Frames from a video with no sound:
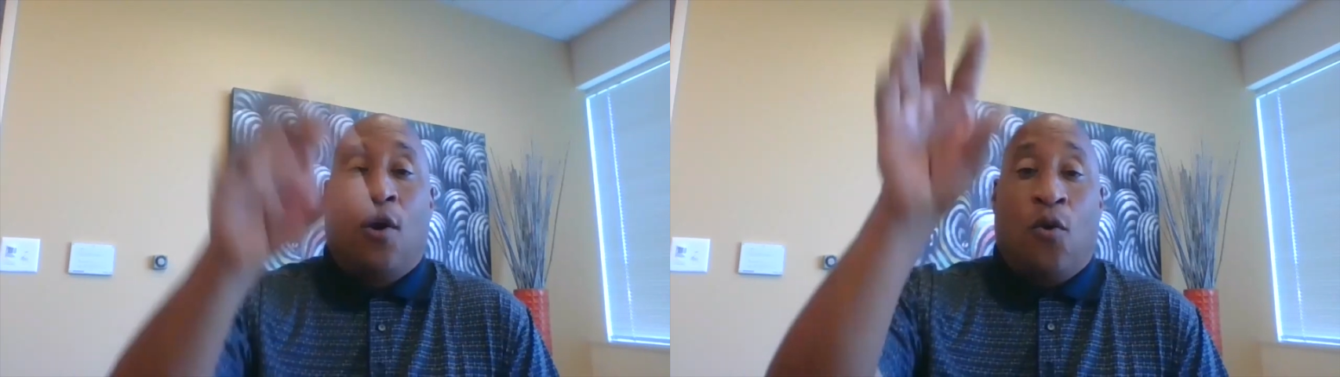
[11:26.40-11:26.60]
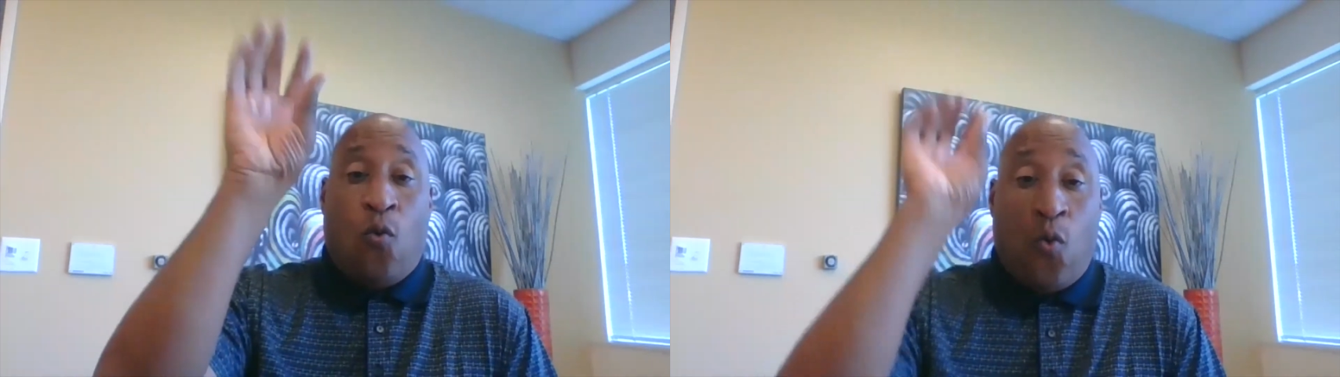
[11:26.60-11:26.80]

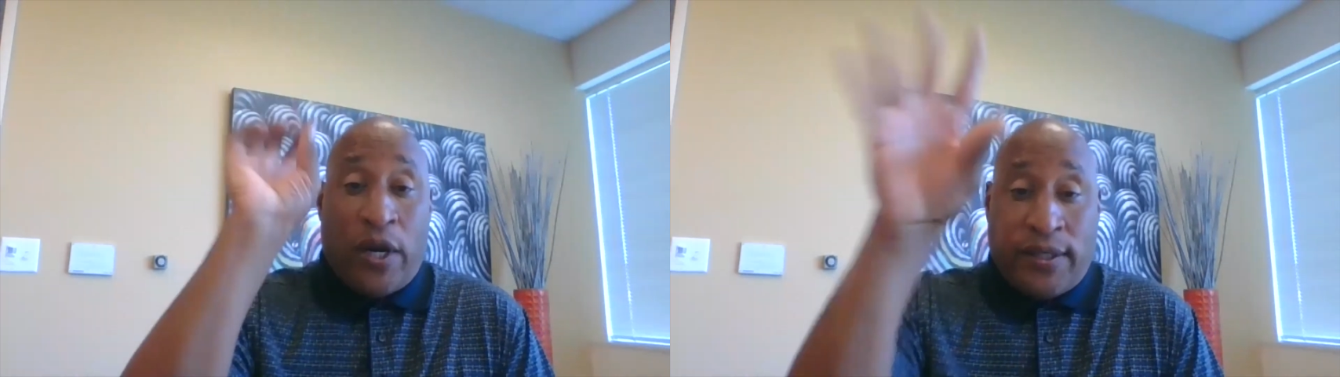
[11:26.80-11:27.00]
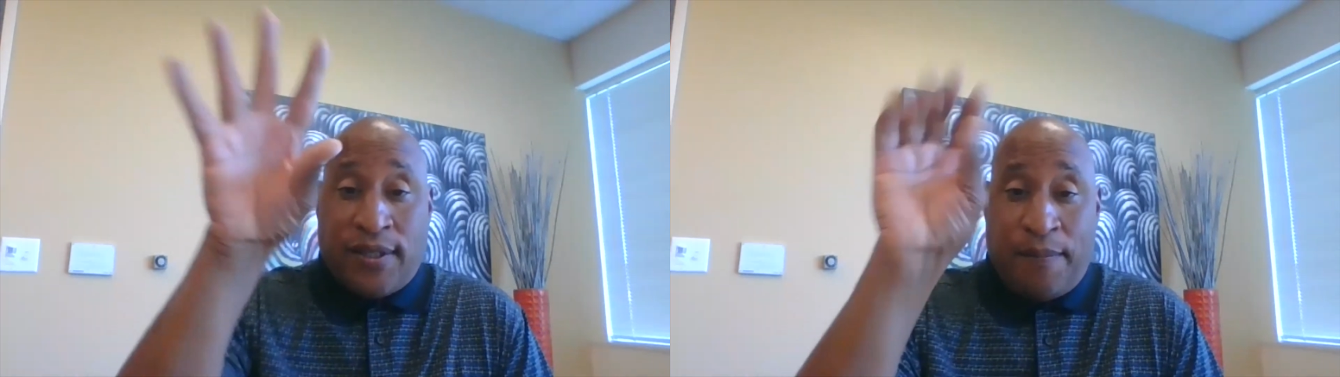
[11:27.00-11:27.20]

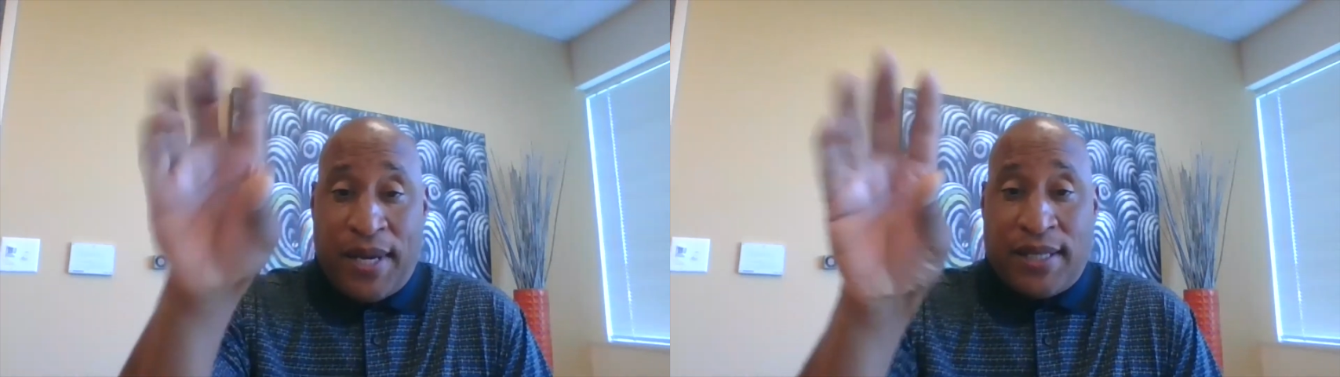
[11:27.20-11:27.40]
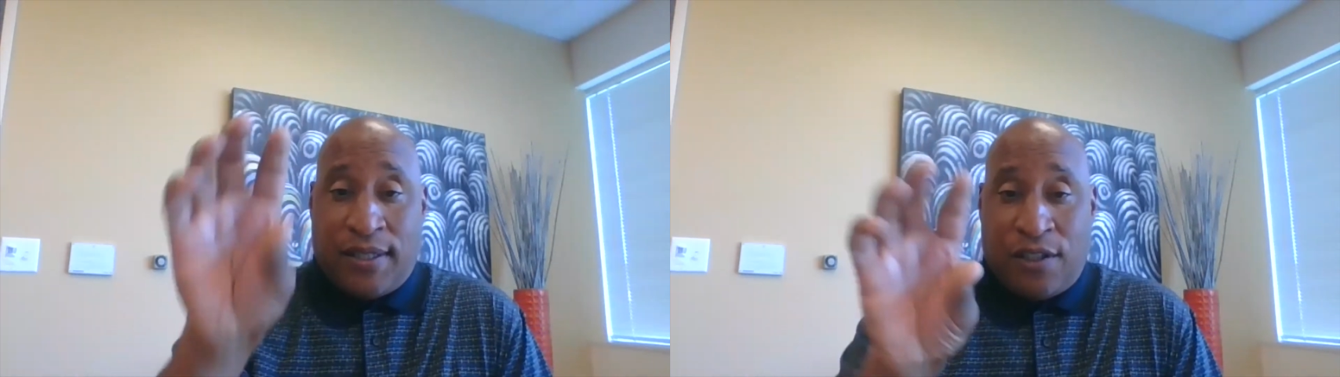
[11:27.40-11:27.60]
What's the
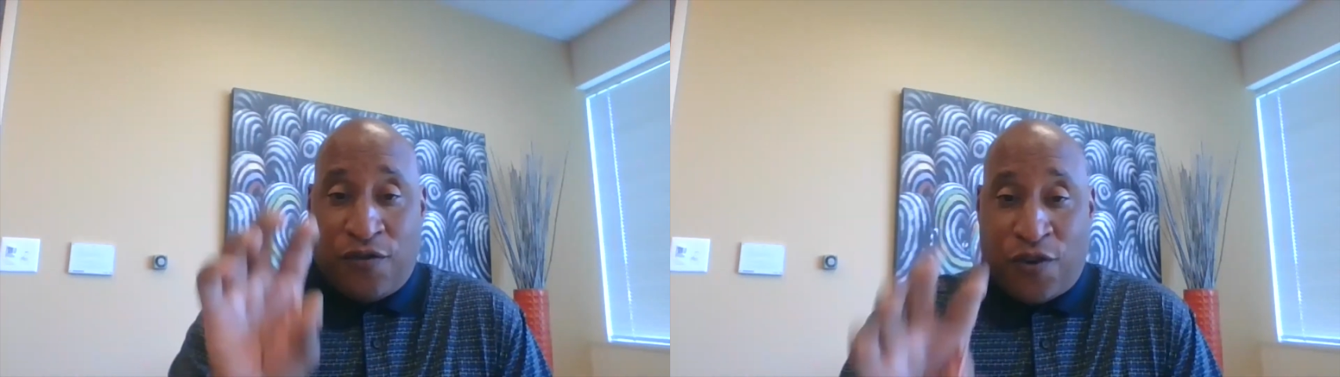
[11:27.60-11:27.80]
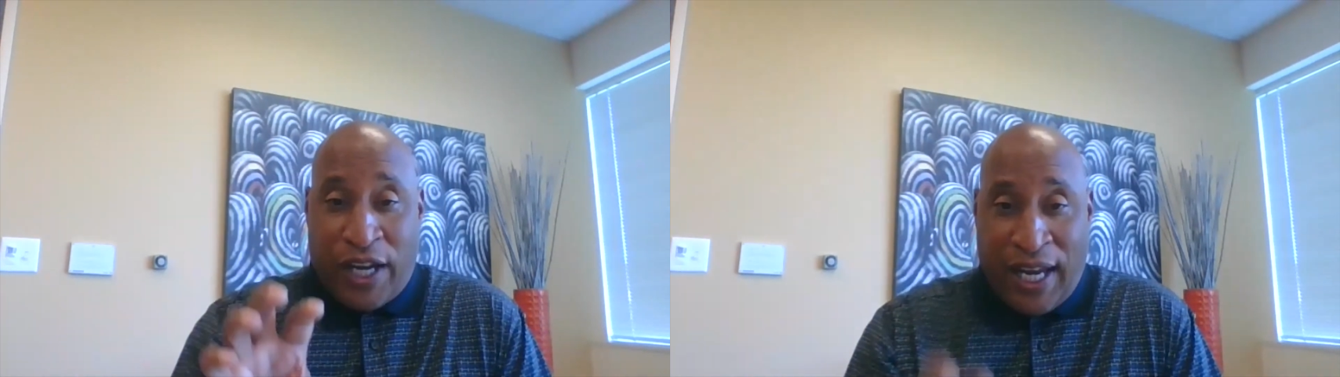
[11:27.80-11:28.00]
message
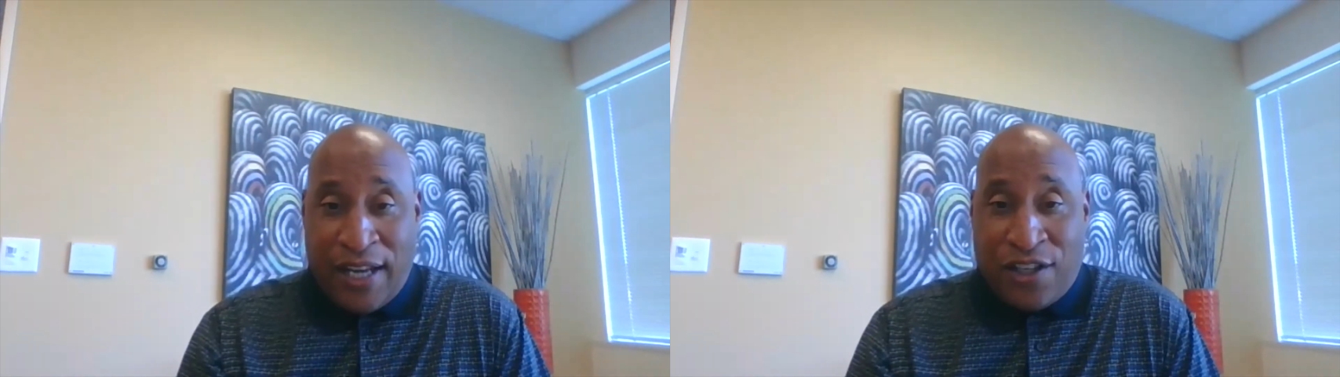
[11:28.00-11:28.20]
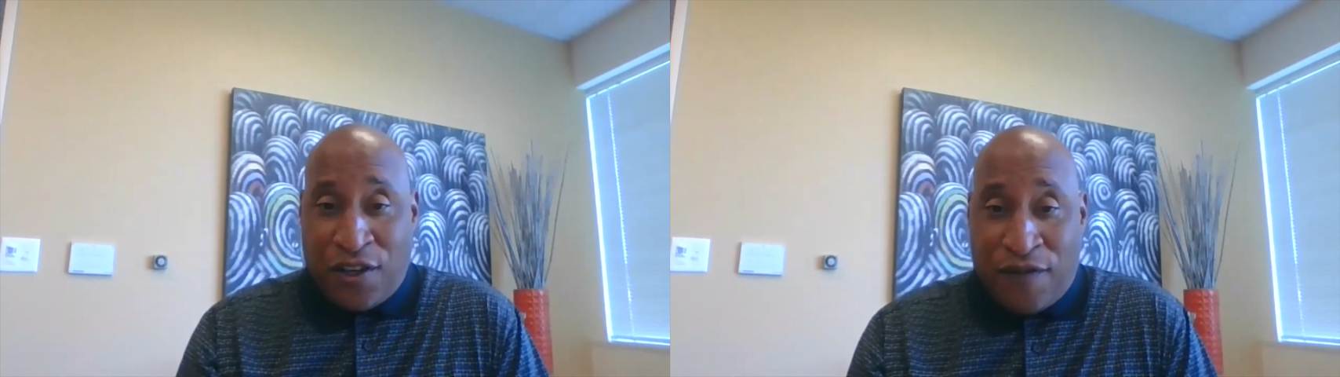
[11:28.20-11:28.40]
for
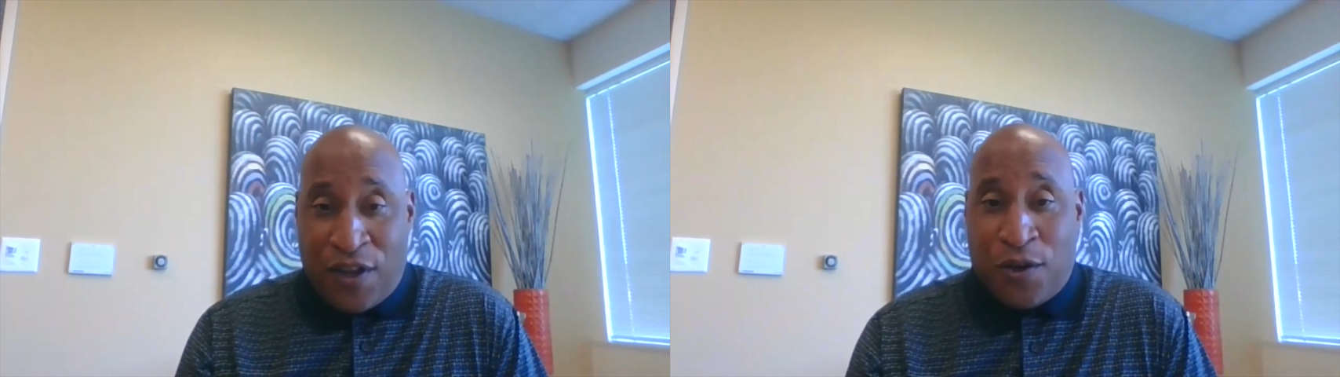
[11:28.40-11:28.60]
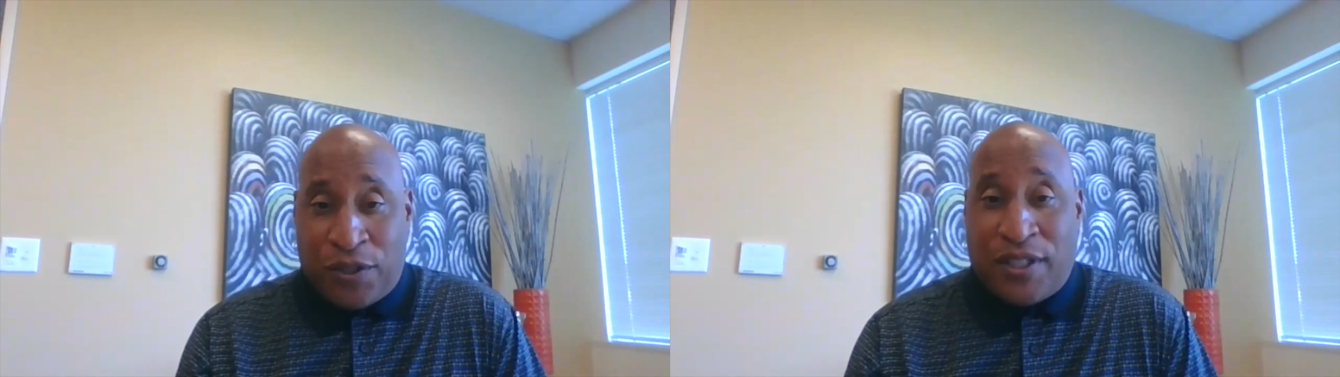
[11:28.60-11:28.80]
each of those